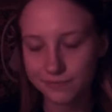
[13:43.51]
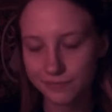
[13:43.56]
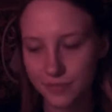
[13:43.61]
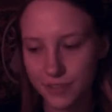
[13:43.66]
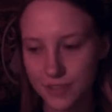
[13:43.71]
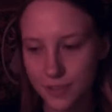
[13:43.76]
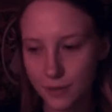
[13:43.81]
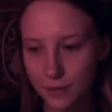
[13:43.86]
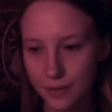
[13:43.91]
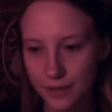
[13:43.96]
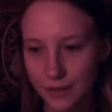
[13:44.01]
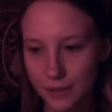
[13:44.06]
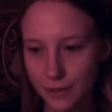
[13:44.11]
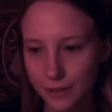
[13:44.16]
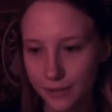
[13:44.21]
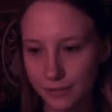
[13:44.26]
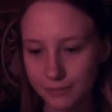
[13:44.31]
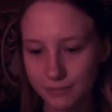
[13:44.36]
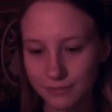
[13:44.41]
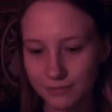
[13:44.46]
So
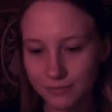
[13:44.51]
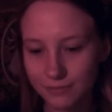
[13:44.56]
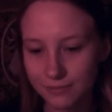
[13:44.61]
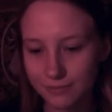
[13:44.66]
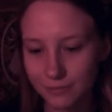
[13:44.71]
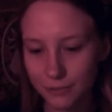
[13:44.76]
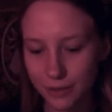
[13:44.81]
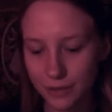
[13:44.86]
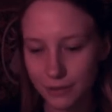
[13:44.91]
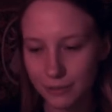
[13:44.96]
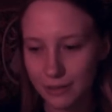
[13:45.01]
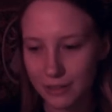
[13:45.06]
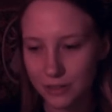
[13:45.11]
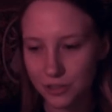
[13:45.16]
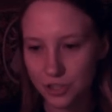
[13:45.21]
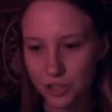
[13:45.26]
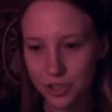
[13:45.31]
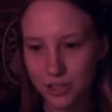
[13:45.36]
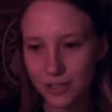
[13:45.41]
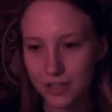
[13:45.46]
they'll pretty
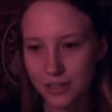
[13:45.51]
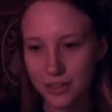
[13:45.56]
much